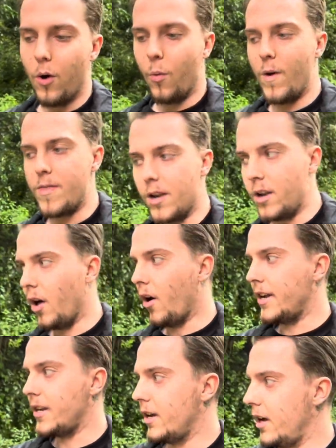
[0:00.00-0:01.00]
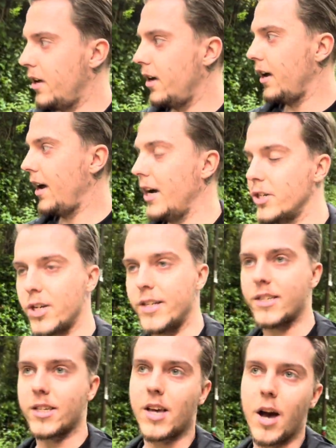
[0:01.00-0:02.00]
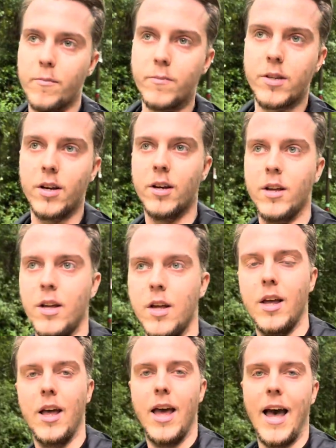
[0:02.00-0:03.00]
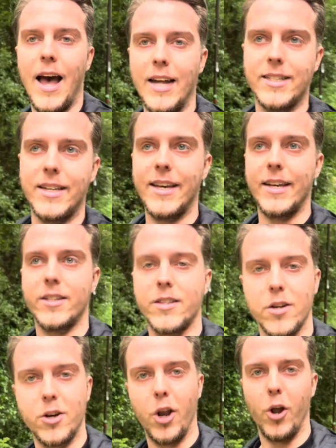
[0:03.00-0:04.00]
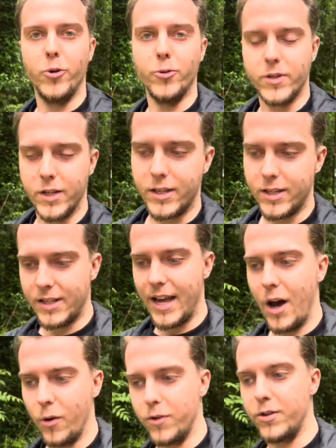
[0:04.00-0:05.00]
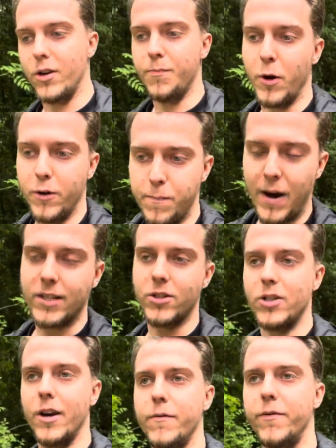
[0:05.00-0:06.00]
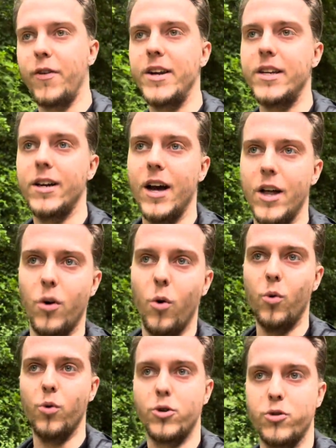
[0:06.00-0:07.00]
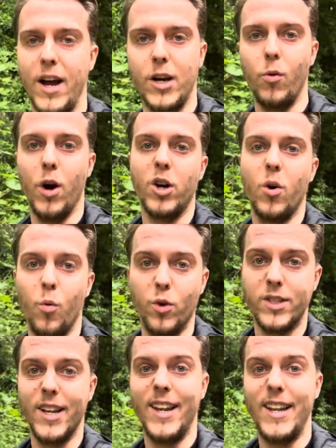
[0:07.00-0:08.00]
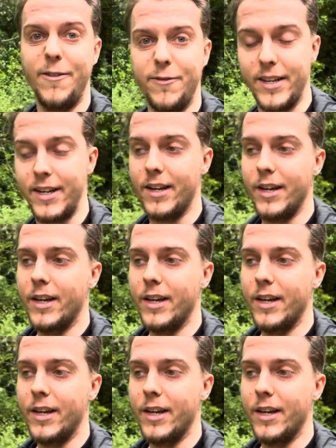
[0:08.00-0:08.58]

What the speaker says: when the line actually succumbed and it closed down to both passenger and freight, and all the track work was lifted.